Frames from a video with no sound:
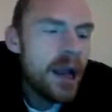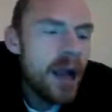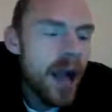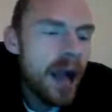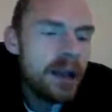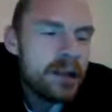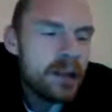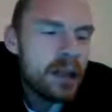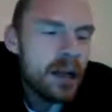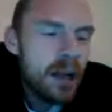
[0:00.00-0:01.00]
And
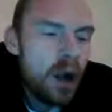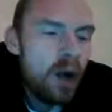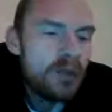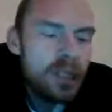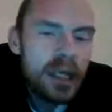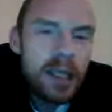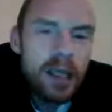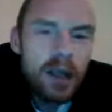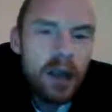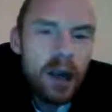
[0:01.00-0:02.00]

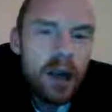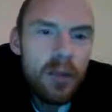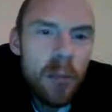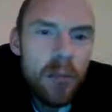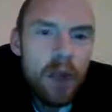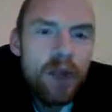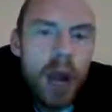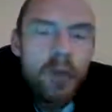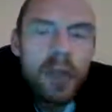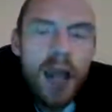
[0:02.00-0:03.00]
obviously,
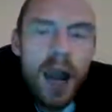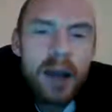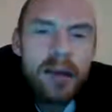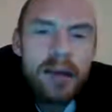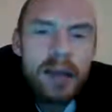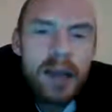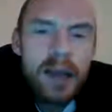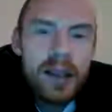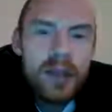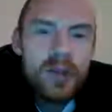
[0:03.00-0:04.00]
around the garden
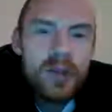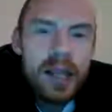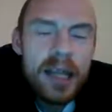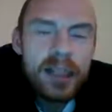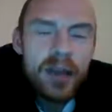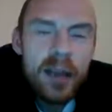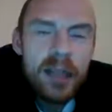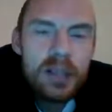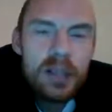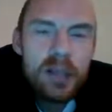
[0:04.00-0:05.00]
is
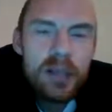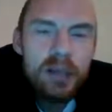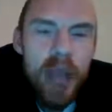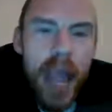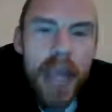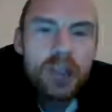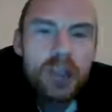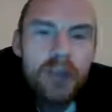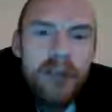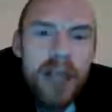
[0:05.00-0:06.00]
a hedge, a
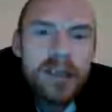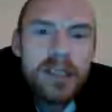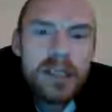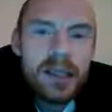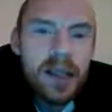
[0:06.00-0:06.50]
fence,